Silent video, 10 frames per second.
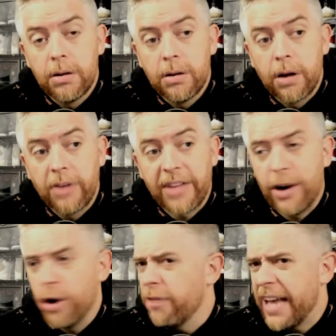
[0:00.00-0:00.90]
Because I
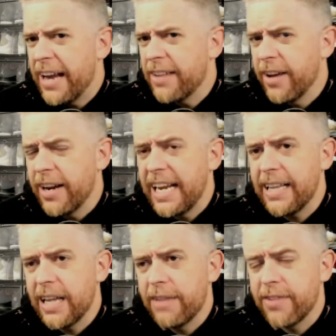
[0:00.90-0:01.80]
don't know if they had a ton of
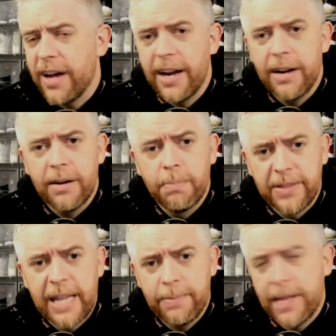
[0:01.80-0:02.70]
heat left on it,
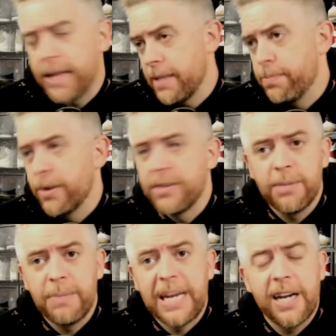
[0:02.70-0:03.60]
but it put
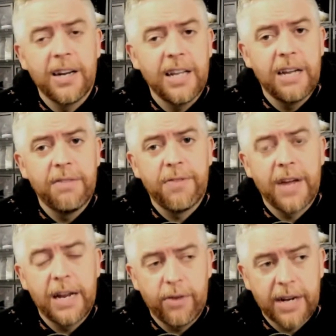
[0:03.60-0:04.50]
some heat on Liv
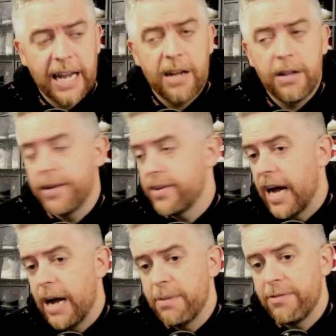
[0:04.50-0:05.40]
and Raquel and
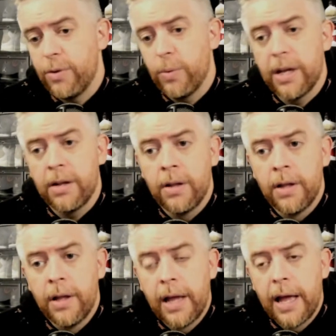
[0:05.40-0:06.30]
Dom, if you will.
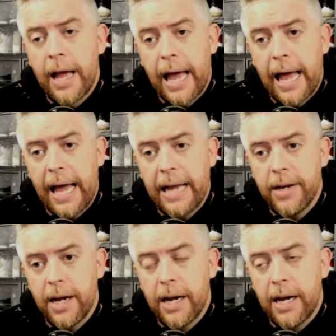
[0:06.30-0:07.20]
And,
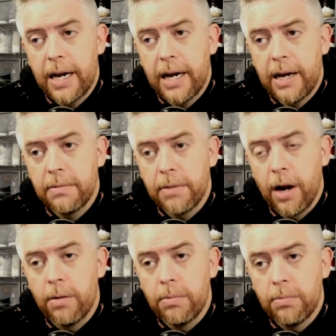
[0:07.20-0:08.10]

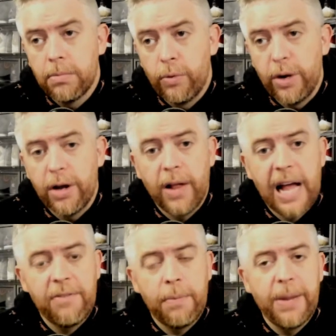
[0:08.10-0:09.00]
Rhea will
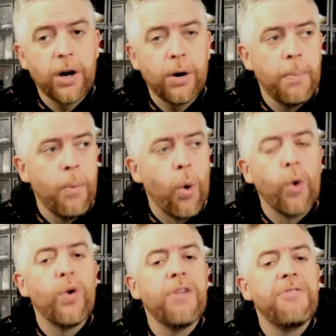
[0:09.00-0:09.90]
have a bigger,
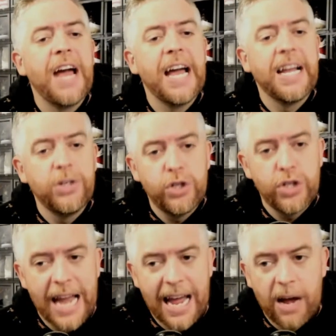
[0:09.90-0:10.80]
more
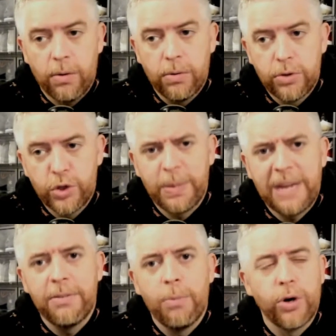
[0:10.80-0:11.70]
revenge now. She'll be
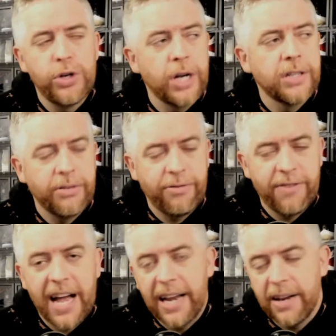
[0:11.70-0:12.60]
even more
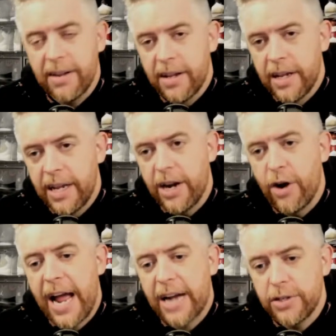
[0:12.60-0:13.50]
justified in
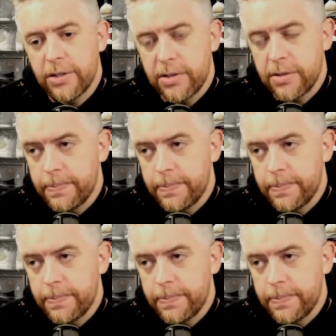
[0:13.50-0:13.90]
her actions.